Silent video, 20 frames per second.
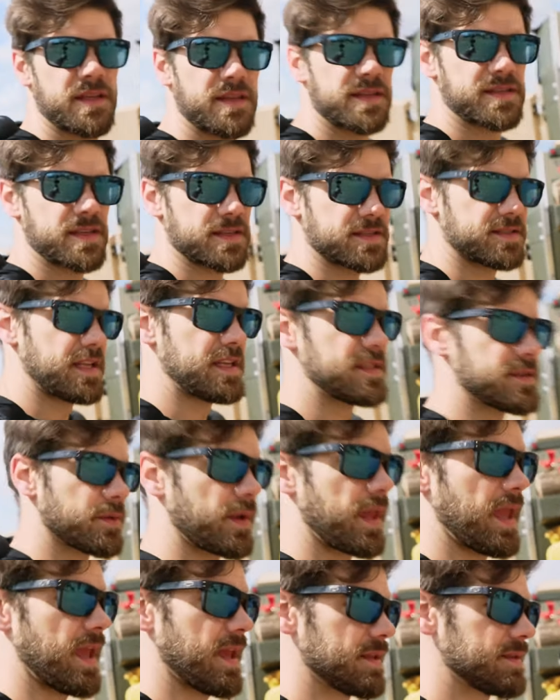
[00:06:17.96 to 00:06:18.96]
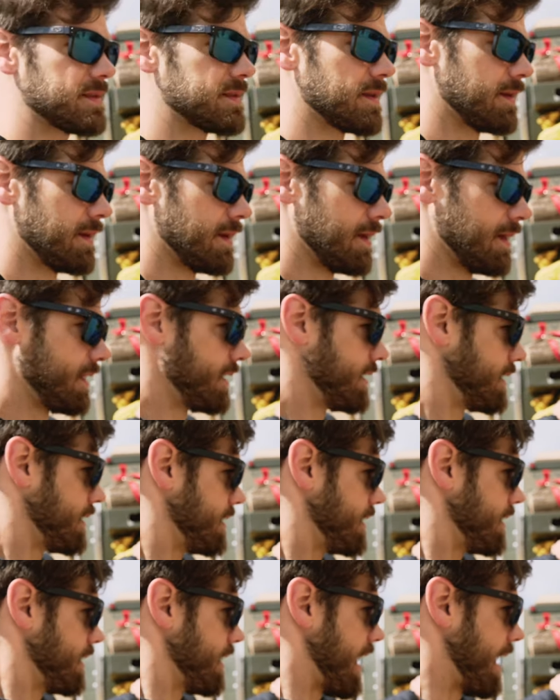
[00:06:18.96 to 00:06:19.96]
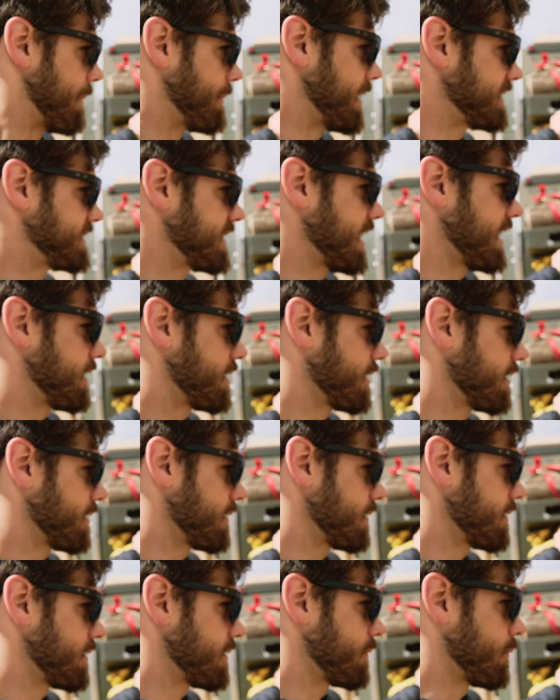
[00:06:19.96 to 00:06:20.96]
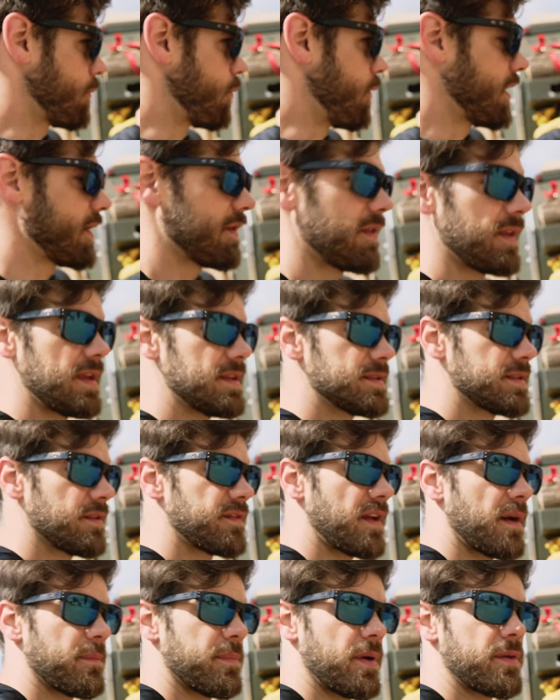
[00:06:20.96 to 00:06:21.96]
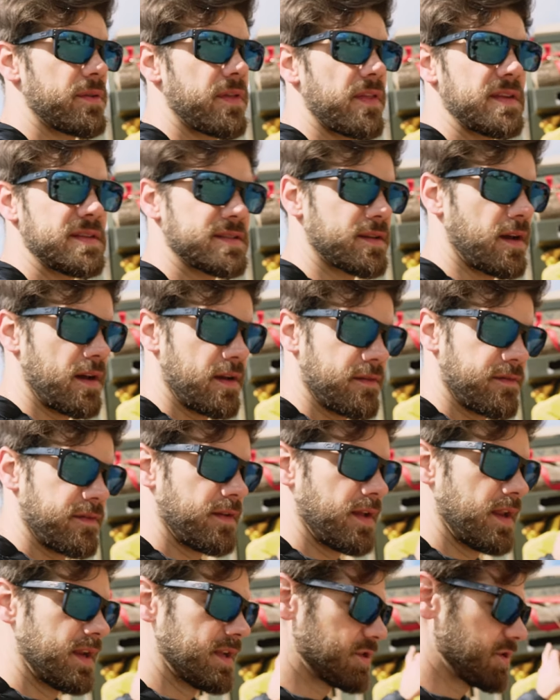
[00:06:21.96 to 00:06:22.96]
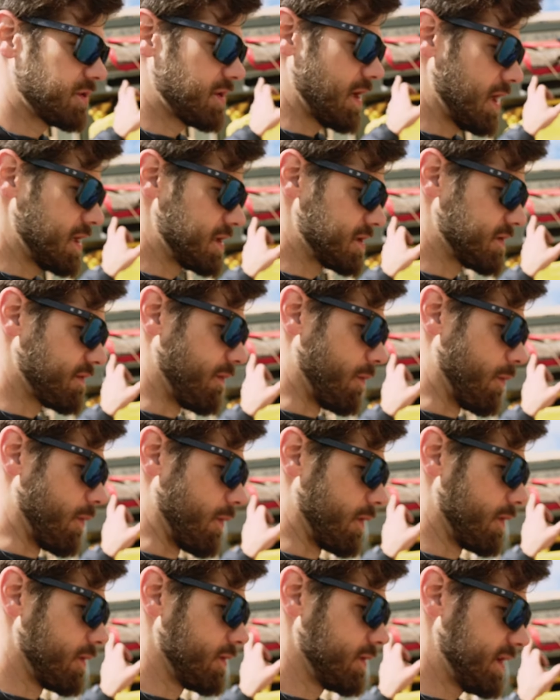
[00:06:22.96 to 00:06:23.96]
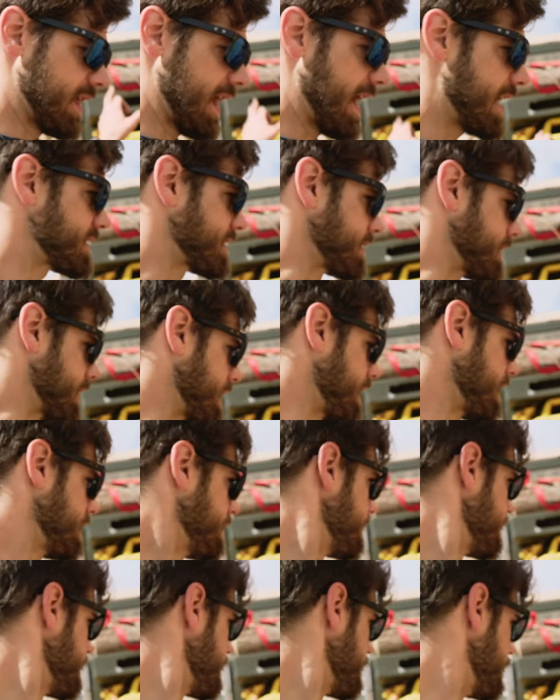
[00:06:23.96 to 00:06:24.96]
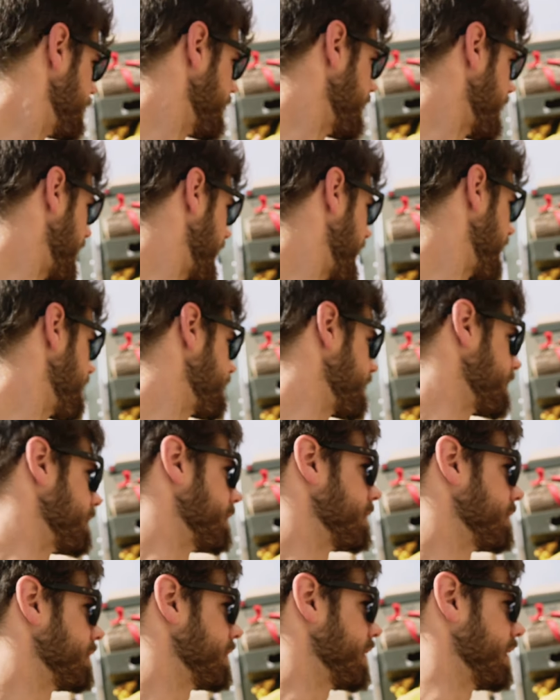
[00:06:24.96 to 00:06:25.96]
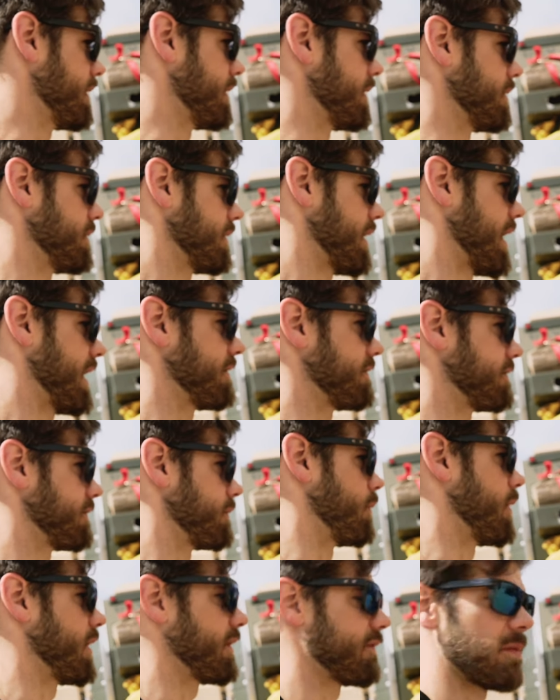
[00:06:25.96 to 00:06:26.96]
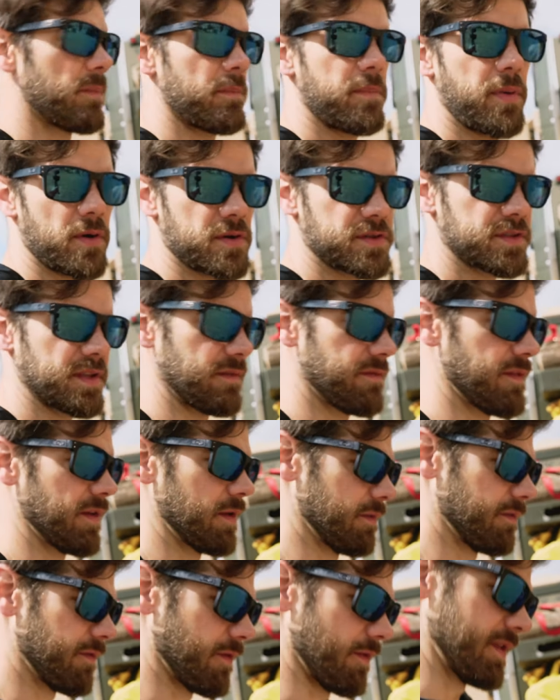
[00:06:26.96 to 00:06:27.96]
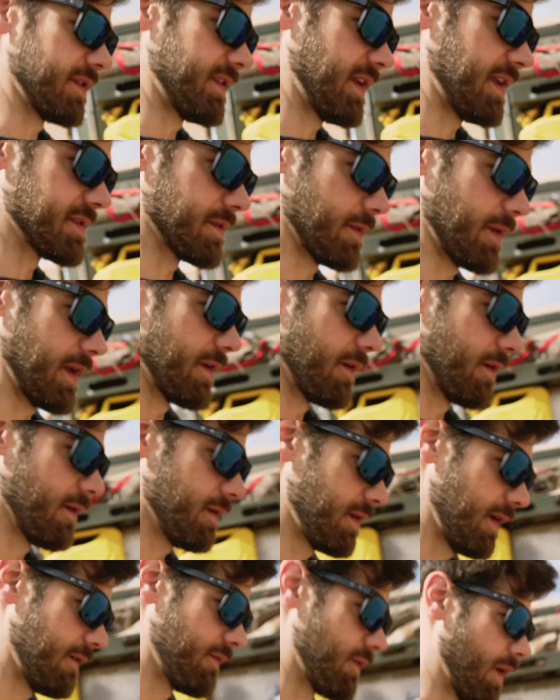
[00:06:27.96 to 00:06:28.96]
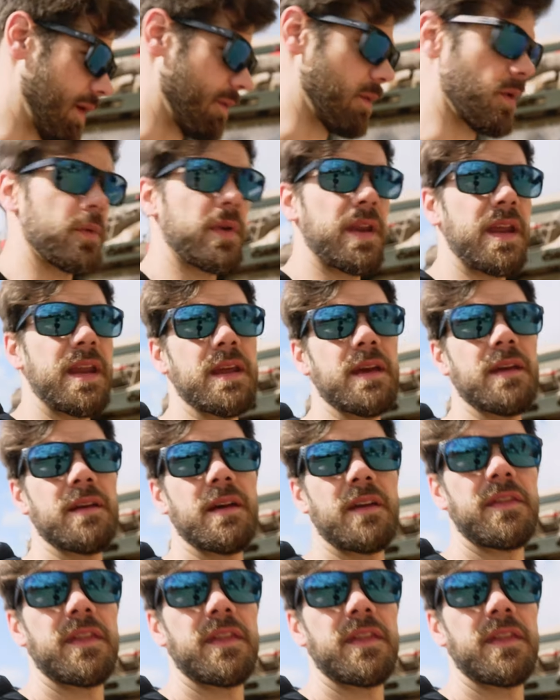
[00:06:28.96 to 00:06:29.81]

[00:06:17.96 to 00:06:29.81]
this has diesel cans. I'm going to take one of these, if not both of these off in exchange for gasoline but I have them, uh, I have one of them partially filled for the diesel heater, even though I won't need it. I